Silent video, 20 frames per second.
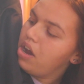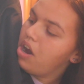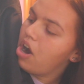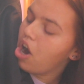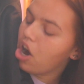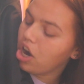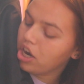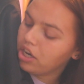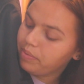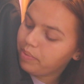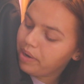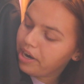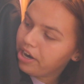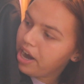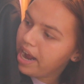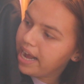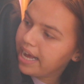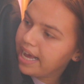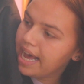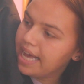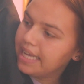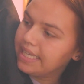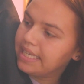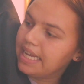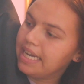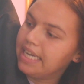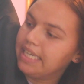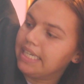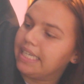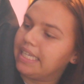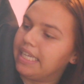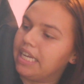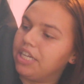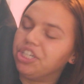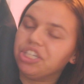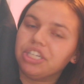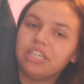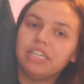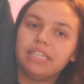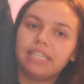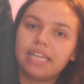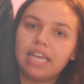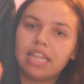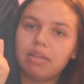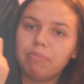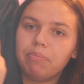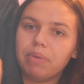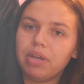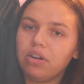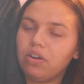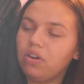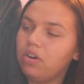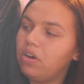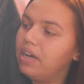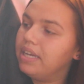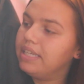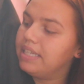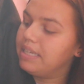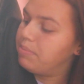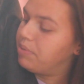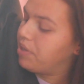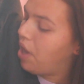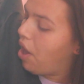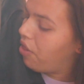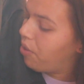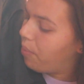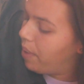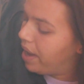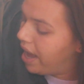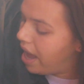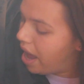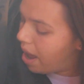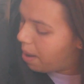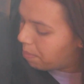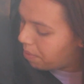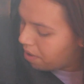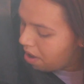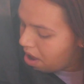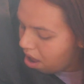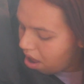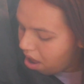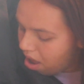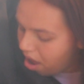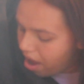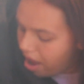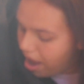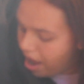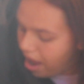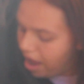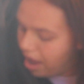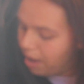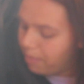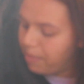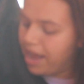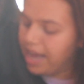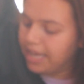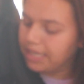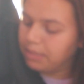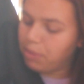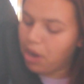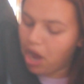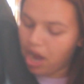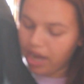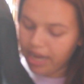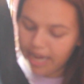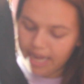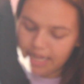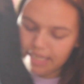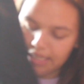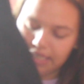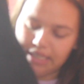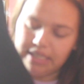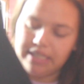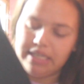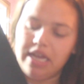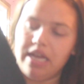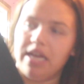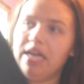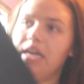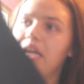hardware, I guess, and it cinches in the middle, it zips all the way up, it has pockets,